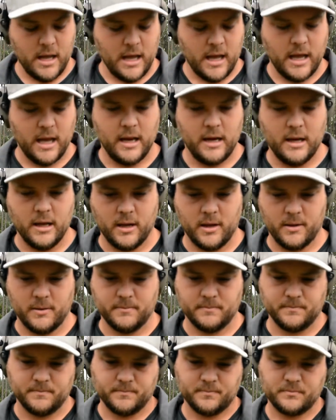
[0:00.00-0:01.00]
And
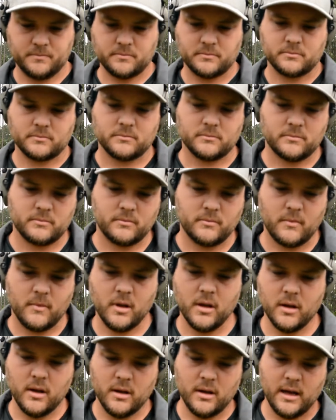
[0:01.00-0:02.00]
I'll
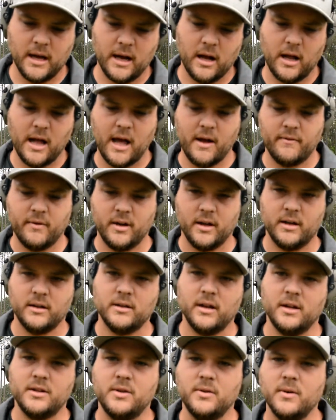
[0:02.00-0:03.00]
have
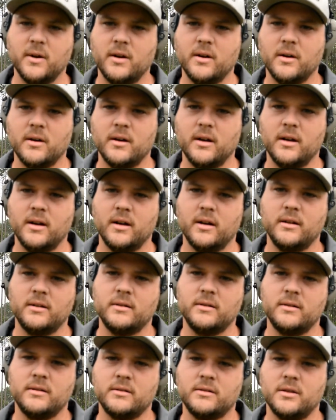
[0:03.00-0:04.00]
a 200
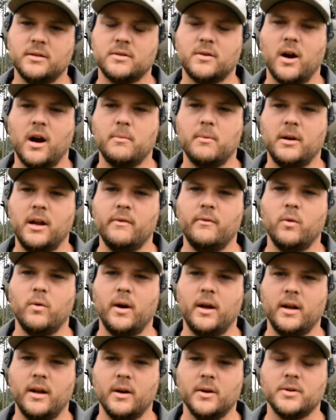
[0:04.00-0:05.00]
subscriber
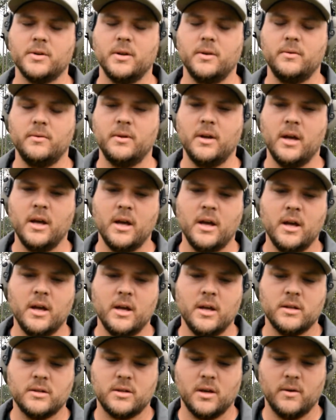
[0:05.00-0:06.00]
giveaway here soon.
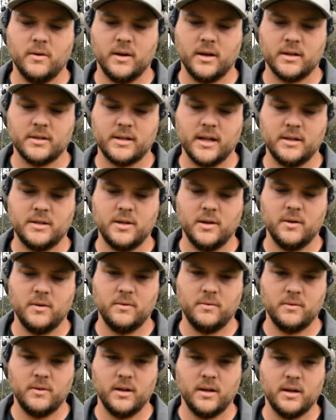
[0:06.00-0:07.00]
So stay
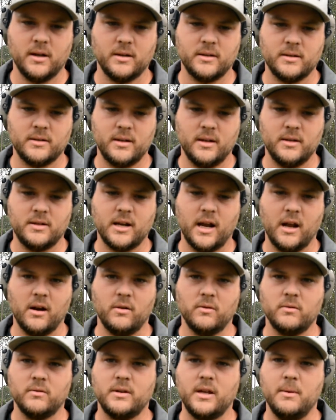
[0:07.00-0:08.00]
tuned to the
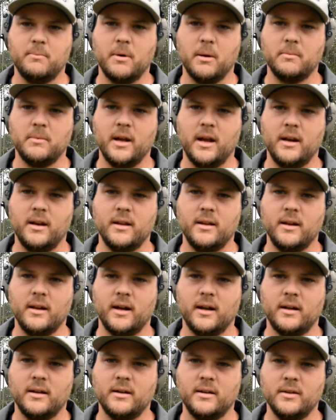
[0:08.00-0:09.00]
channel and keep updated, and
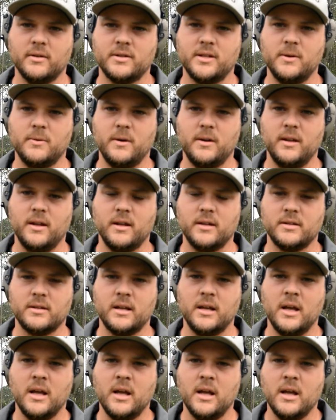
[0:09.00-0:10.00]
you'll see what it is.
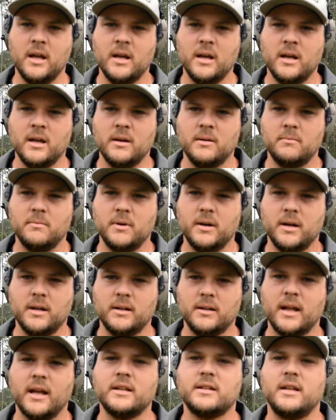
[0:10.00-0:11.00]
But
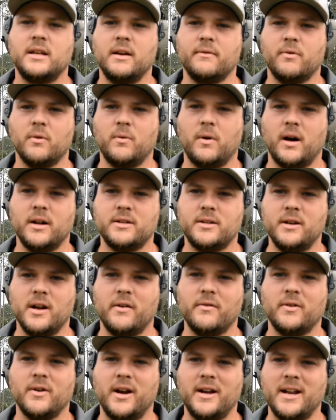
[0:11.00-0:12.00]
thanks again for watching. You
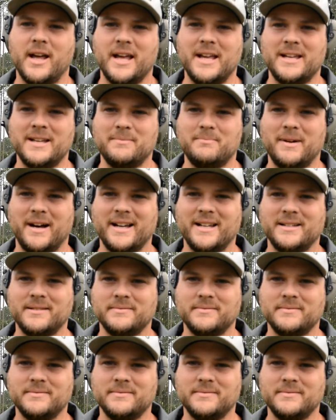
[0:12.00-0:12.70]
have a great day. Bye.